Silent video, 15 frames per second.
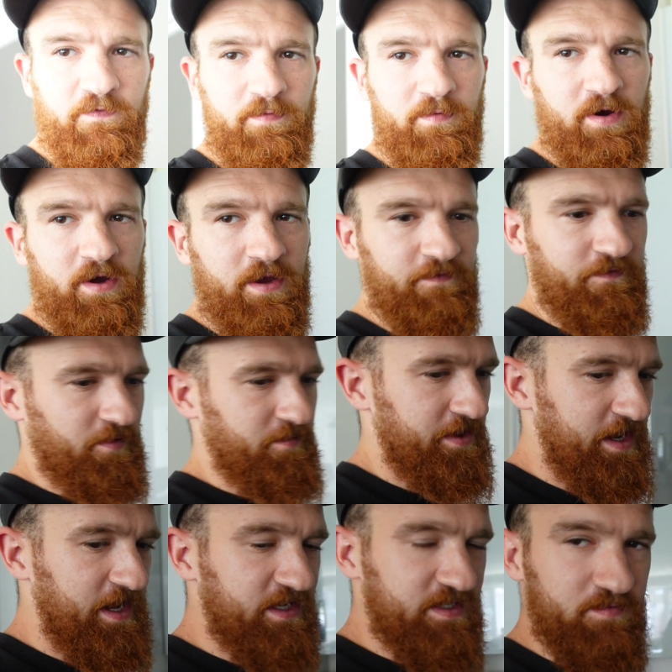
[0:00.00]
for my
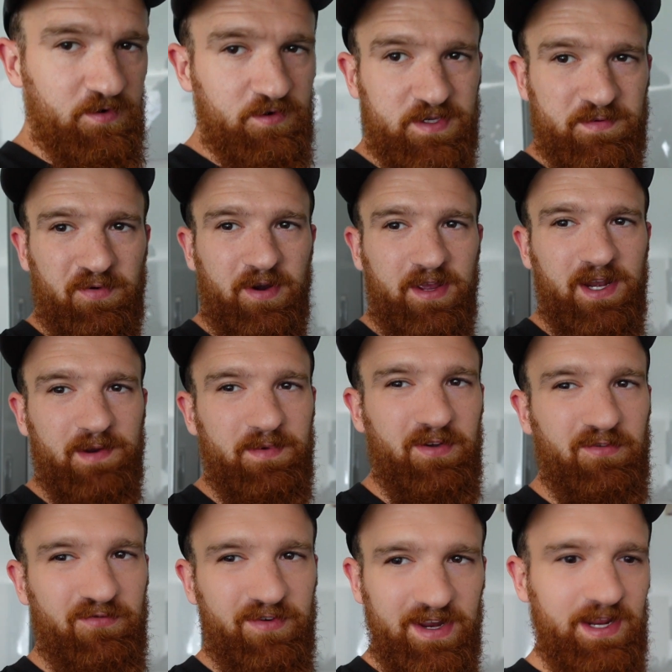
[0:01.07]
next meal, it's probably going to be a
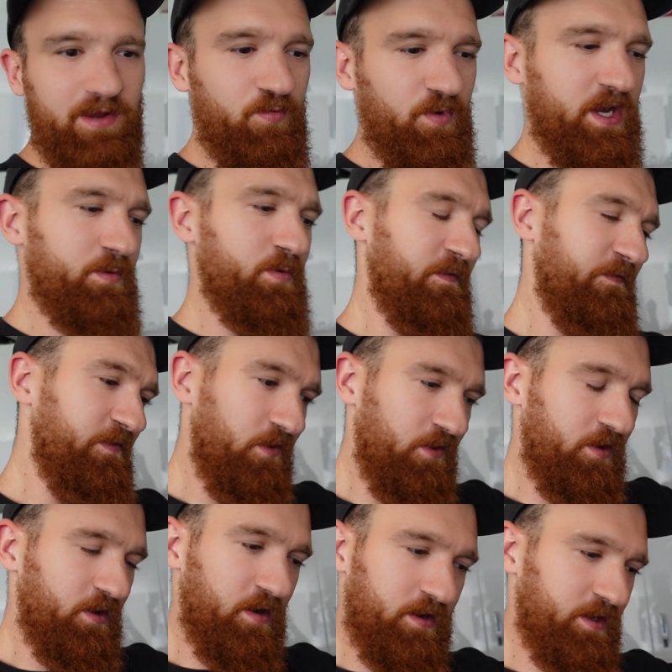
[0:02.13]
really weird one for
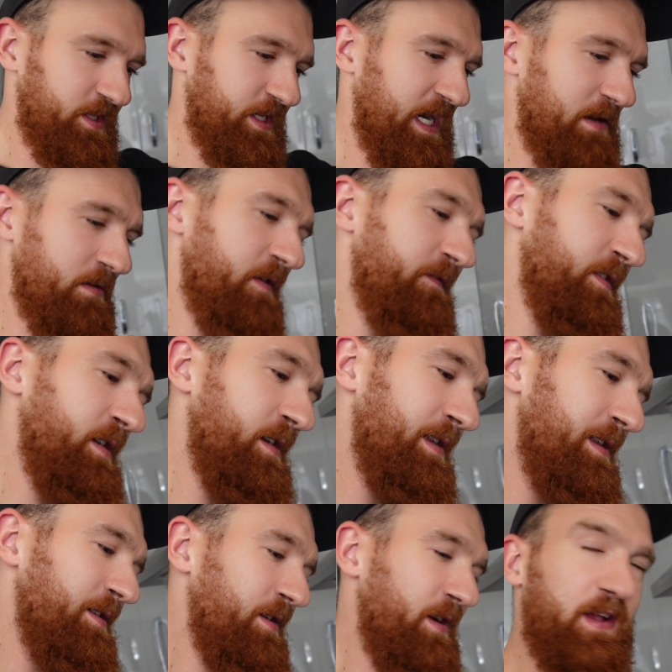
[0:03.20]
you guys. However,
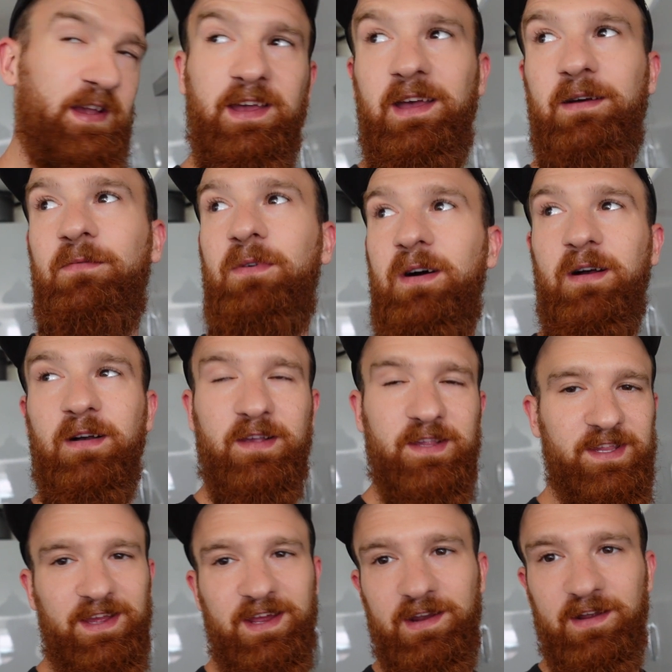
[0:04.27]
look, it
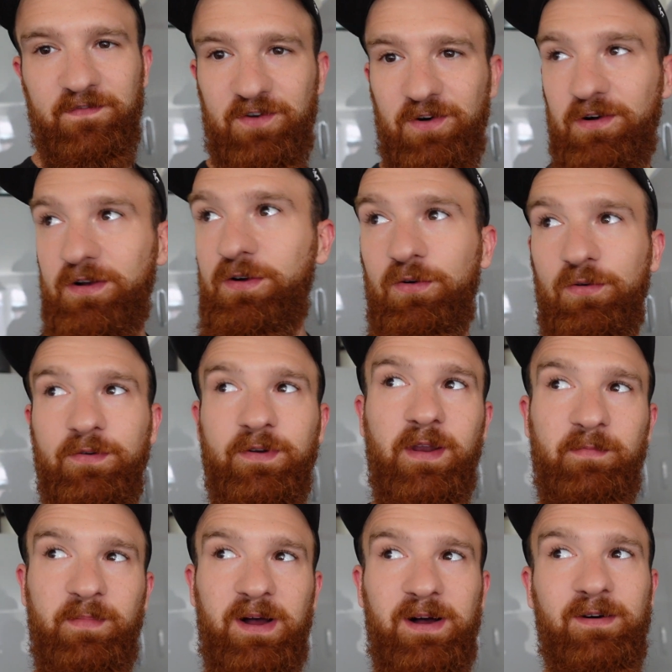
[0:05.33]
works and I've got a call in
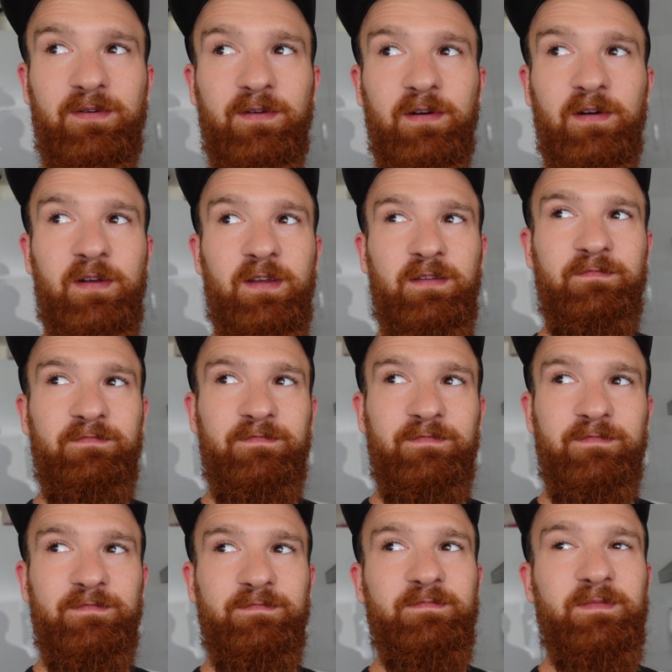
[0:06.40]
about
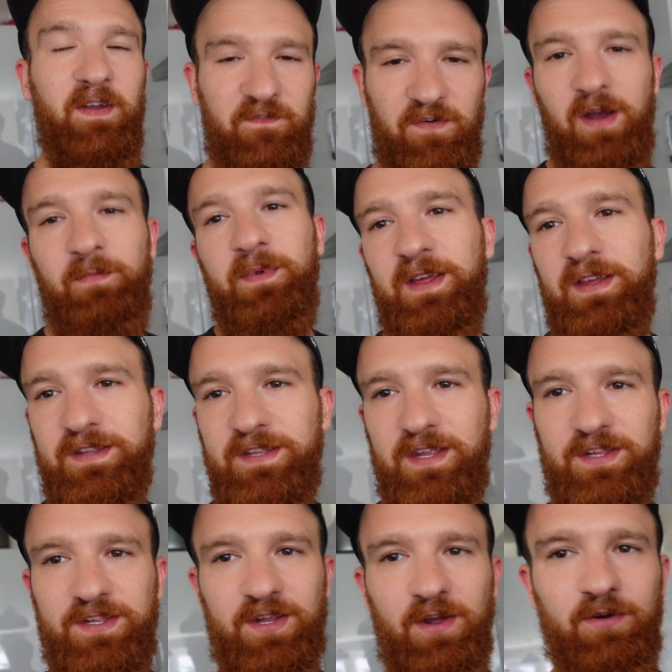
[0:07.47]
5 minutes.
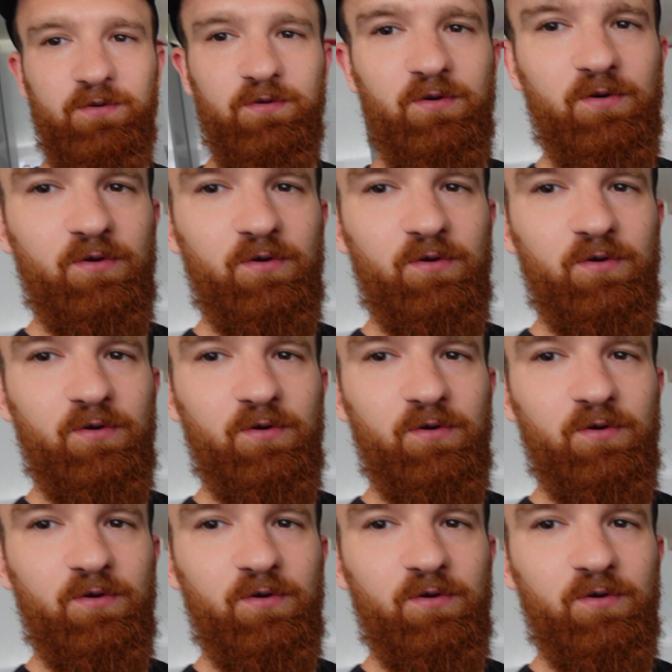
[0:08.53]
So